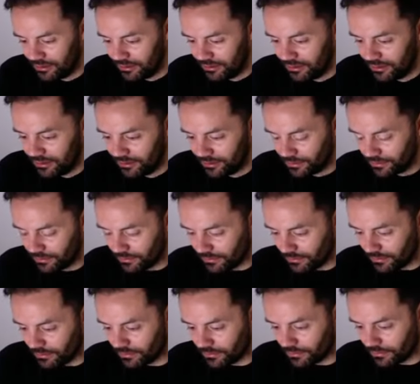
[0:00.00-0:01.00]

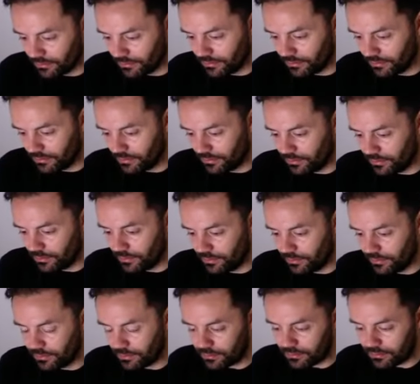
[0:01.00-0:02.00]

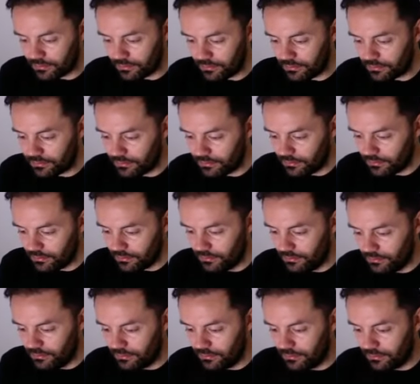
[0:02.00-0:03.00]

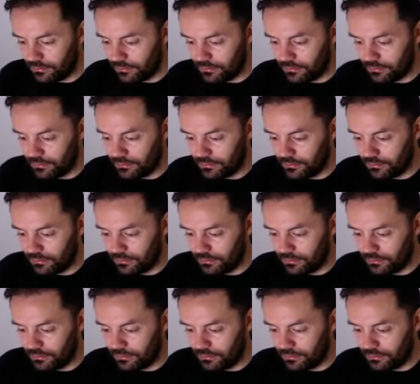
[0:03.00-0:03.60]
Nothing is said.